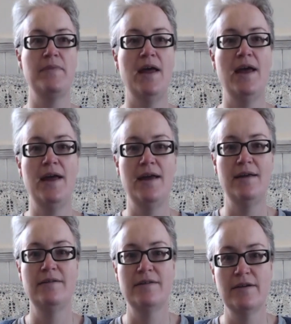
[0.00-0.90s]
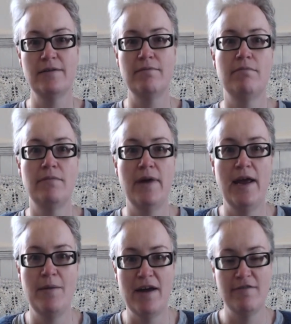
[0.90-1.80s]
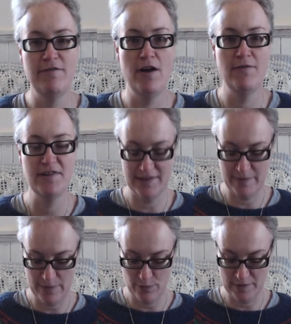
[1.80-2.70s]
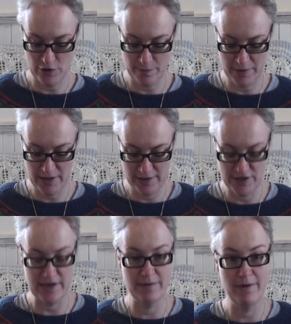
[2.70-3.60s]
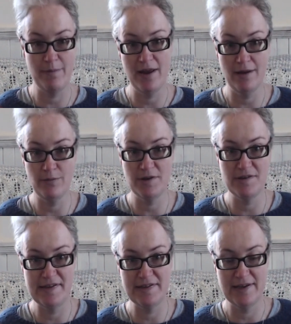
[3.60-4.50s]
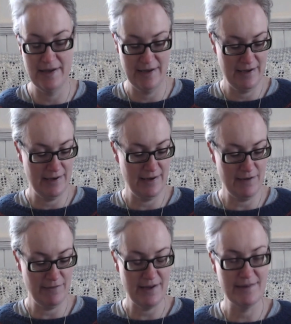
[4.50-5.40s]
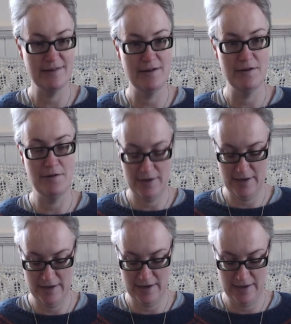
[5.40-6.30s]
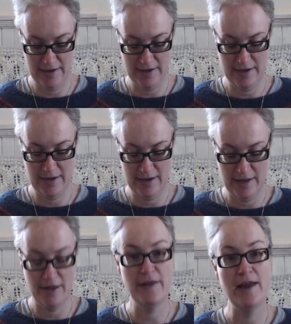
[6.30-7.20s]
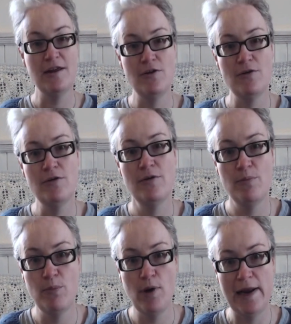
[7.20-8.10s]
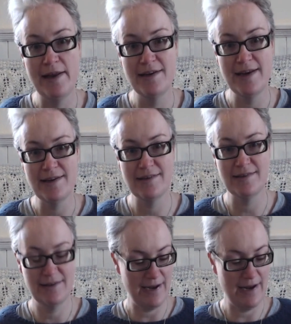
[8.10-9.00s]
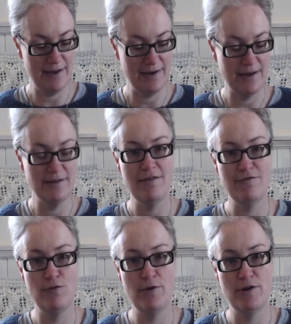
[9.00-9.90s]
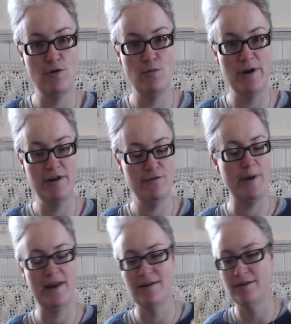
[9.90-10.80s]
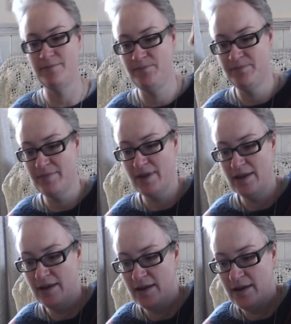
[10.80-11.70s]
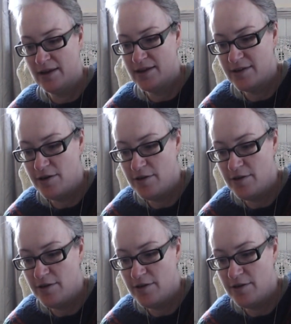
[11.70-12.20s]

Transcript: and had about 5 or 6 people stop me and chat to me about it, which is lovely. So thank you, Boyland Knits, Caitlin Hunter, for your wonderful pattern. So